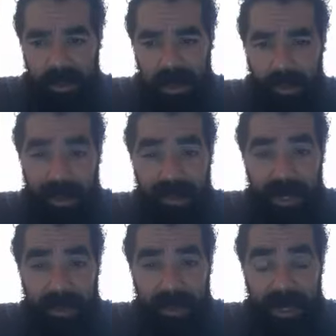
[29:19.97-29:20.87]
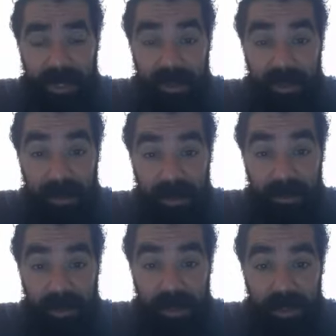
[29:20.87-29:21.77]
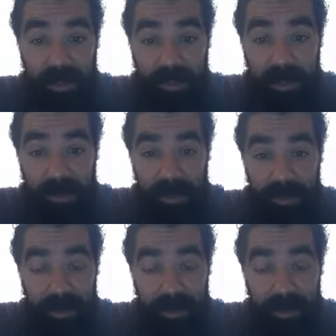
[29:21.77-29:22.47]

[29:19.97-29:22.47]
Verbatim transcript: I went and tried to buy a huge mirror and put it in the apartment,